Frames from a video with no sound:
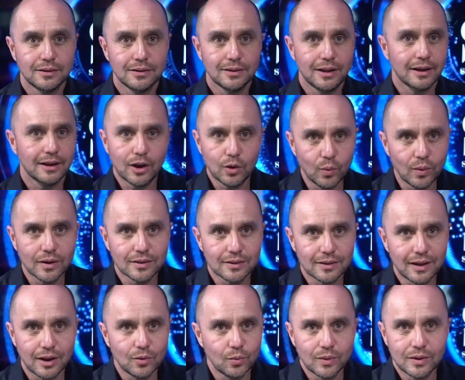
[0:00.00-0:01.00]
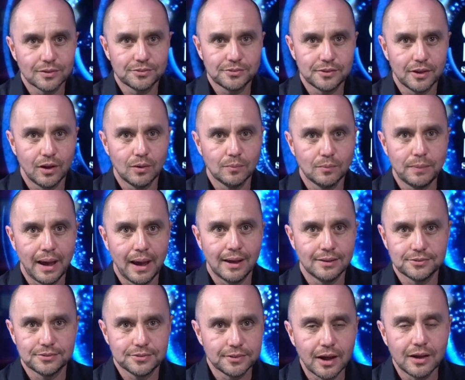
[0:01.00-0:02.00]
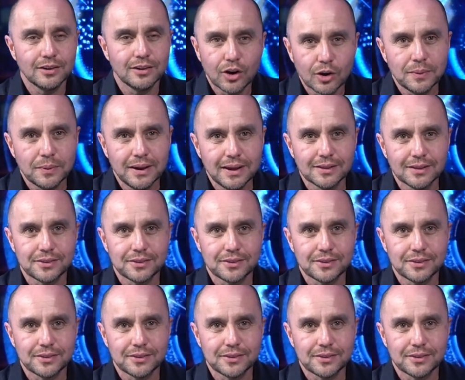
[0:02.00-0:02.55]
Like I don't want to, I don't want to sell bad stuff. You know what I mean?